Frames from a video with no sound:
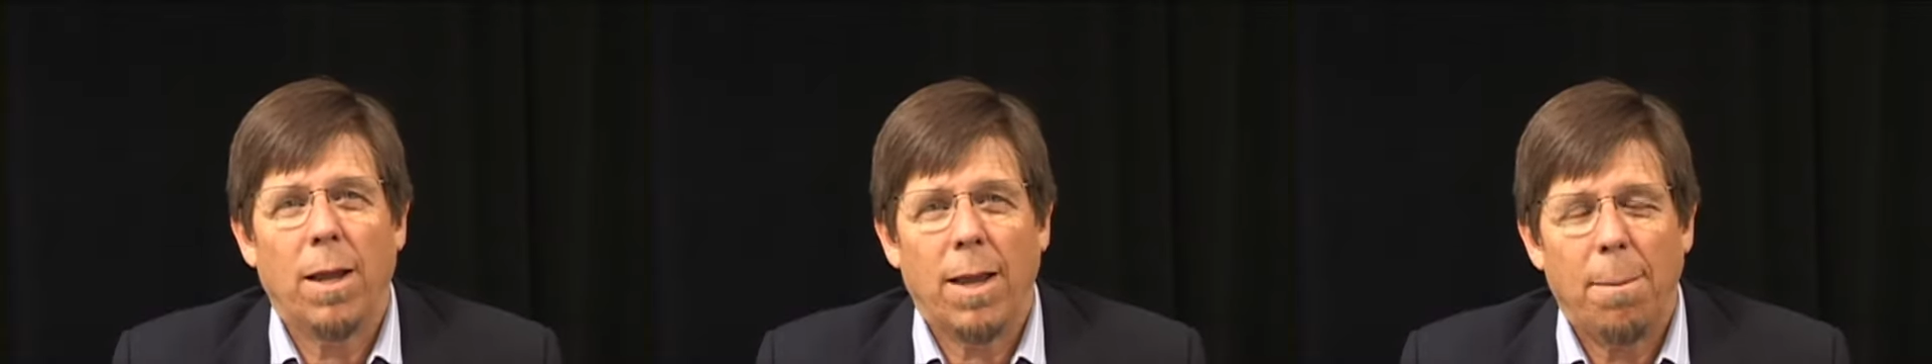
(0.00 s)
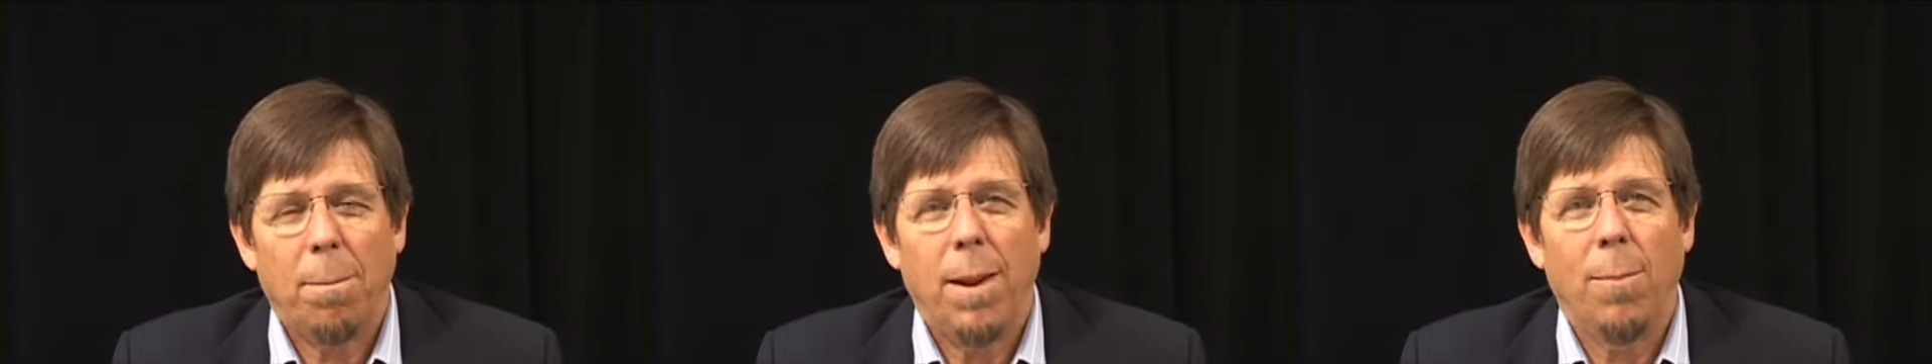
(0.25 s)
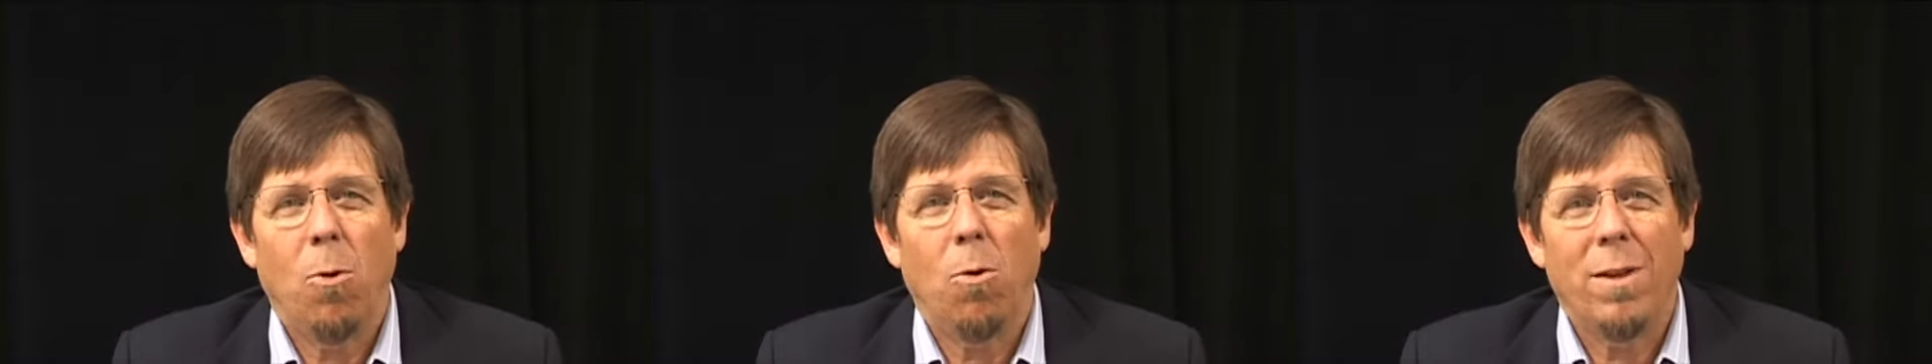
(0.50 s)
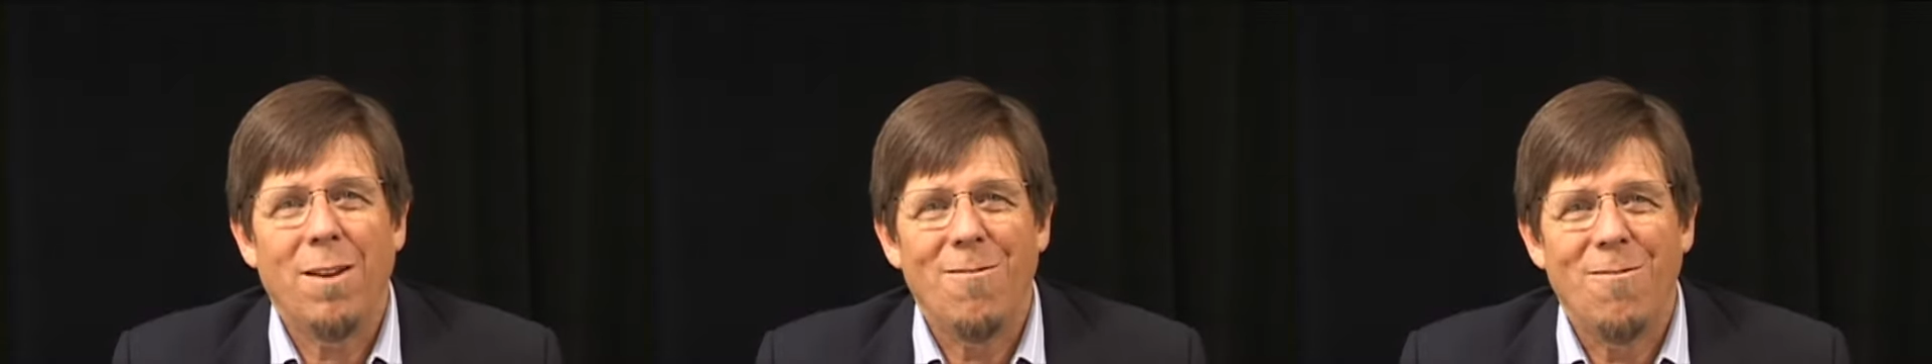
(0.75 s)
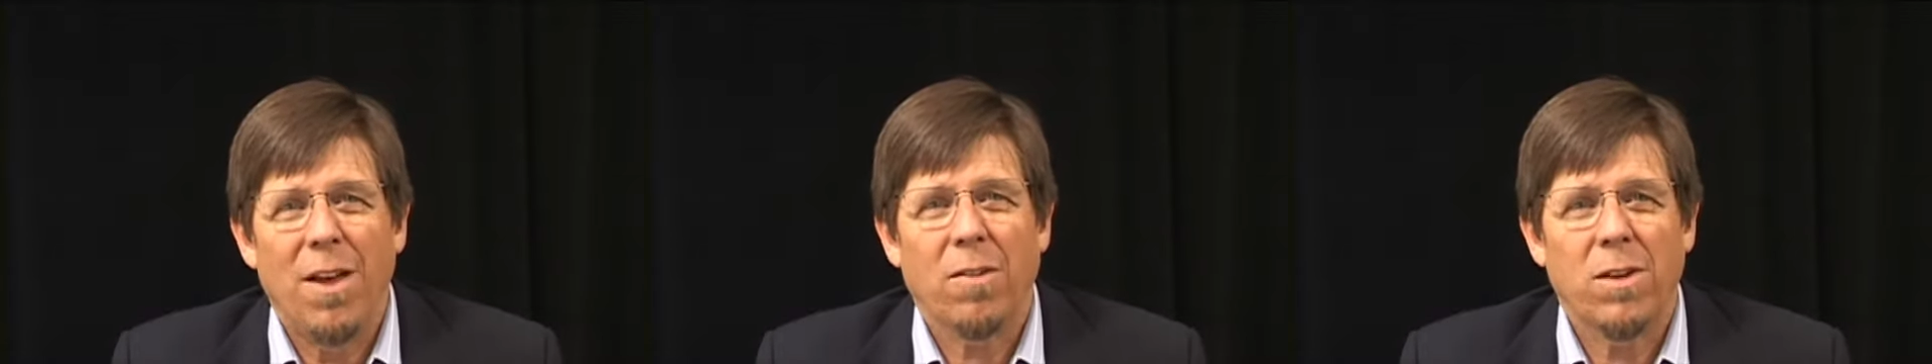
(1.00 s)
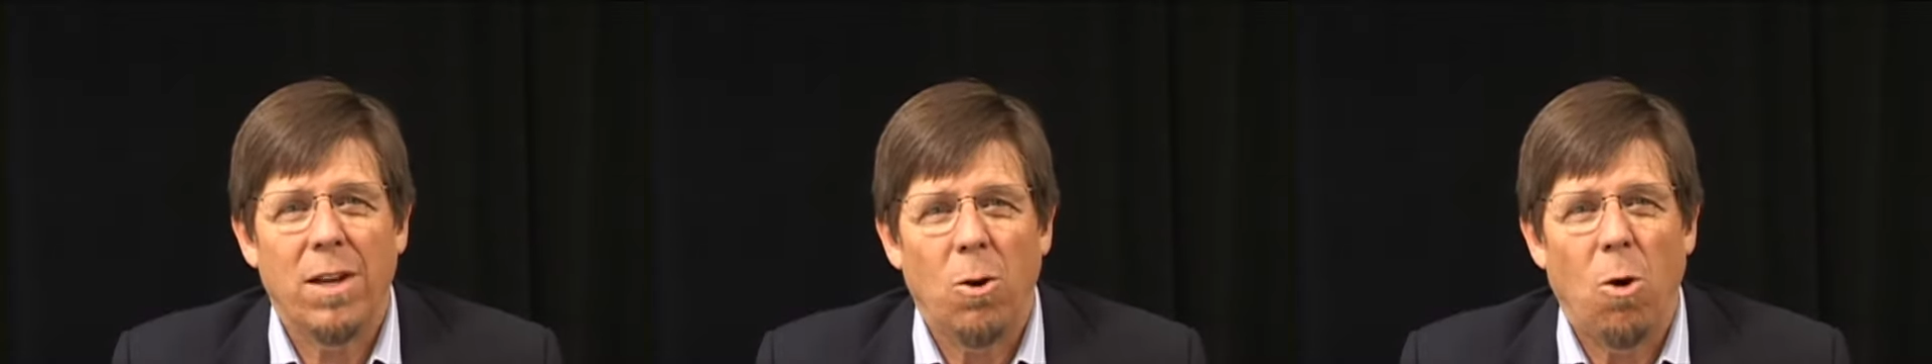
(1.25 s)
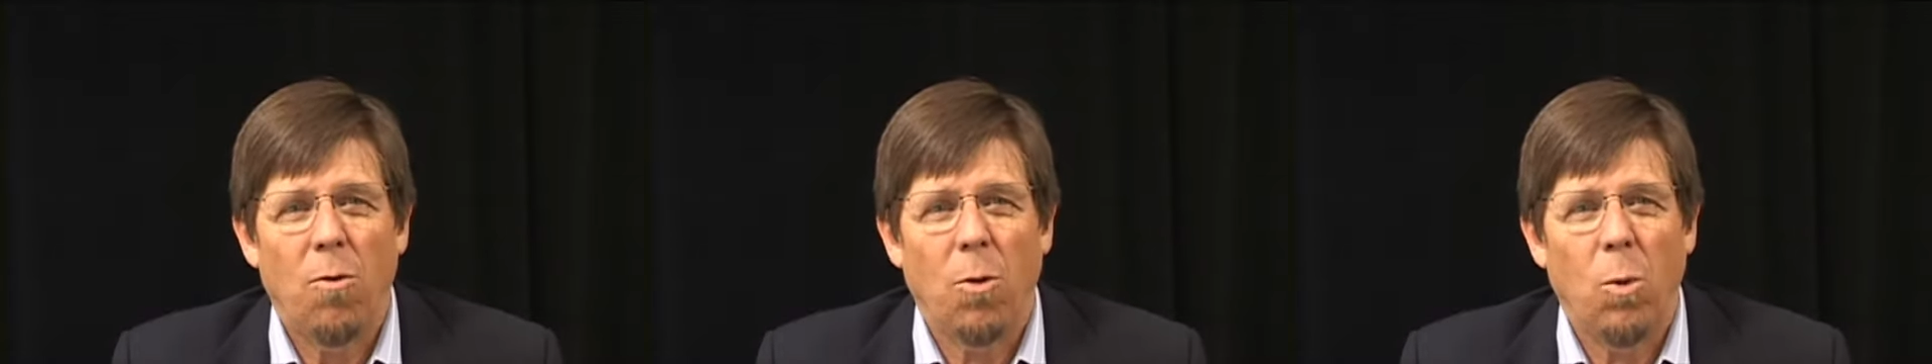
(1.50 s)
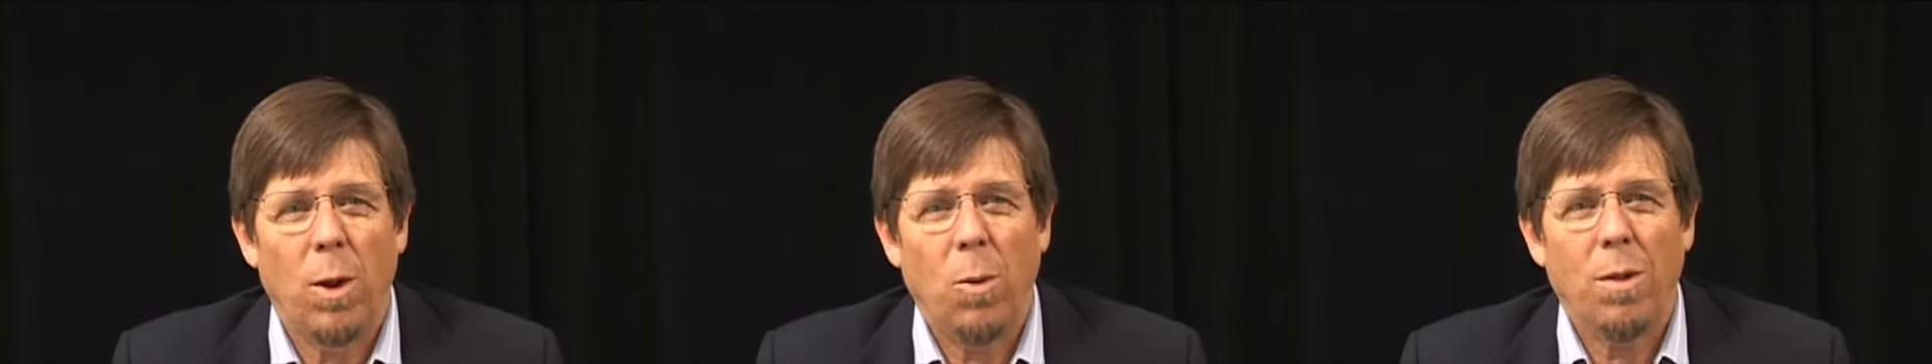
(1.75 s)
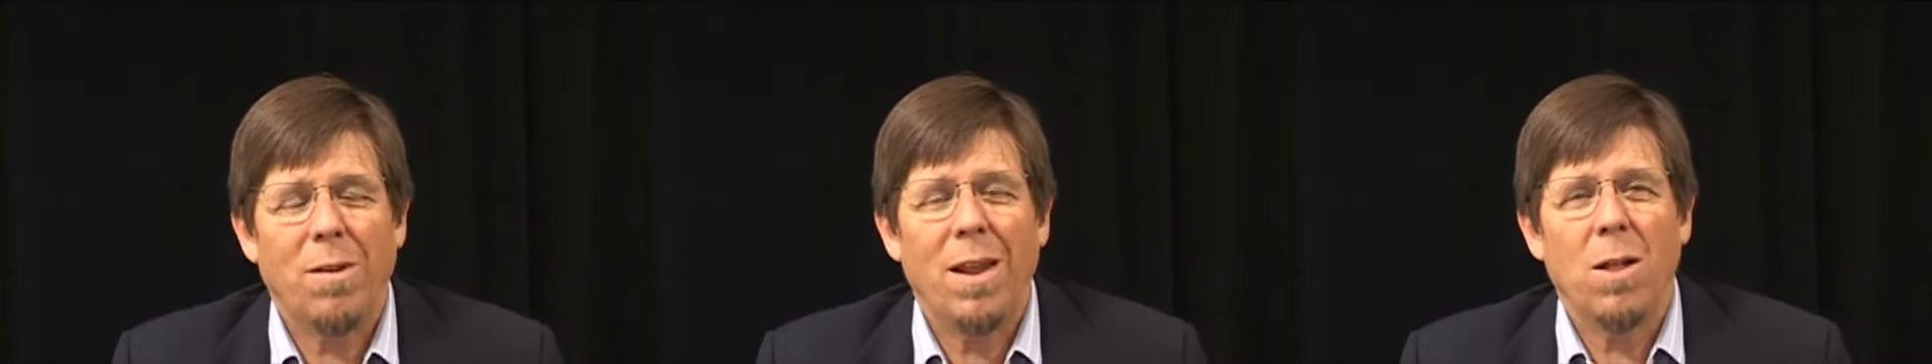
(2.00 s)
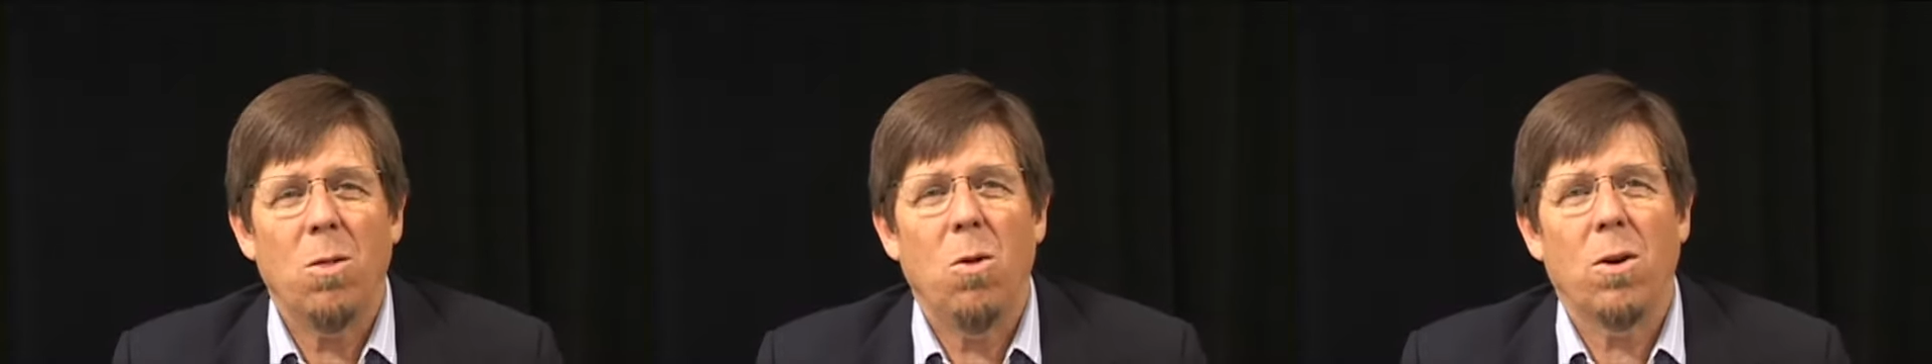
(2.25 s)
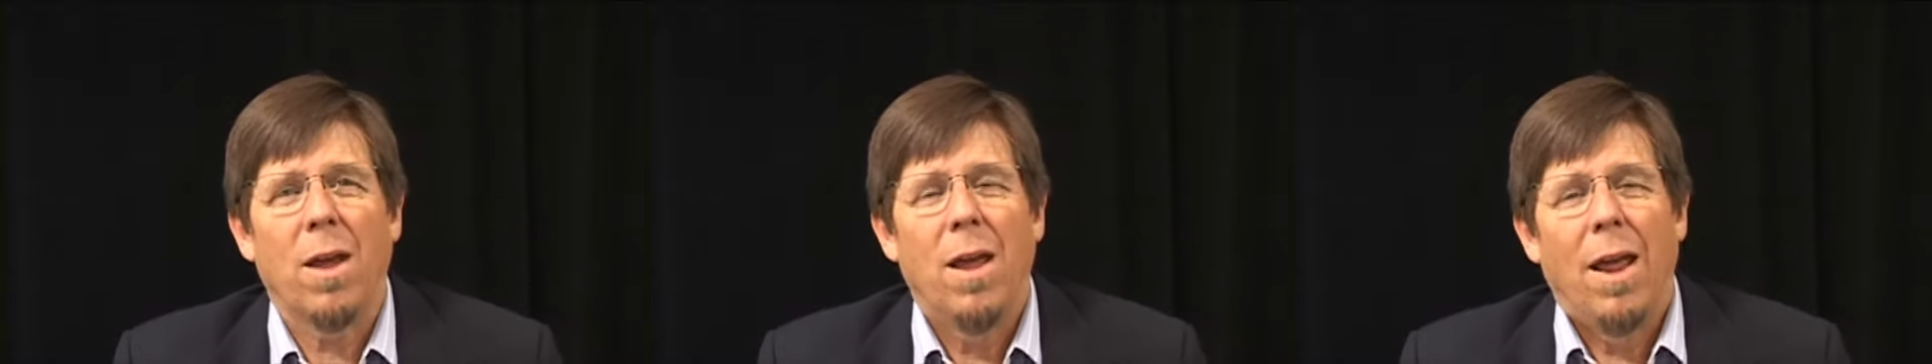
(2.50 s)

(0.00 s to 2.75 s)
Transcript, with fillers: kept people investing over the week. Let's take a look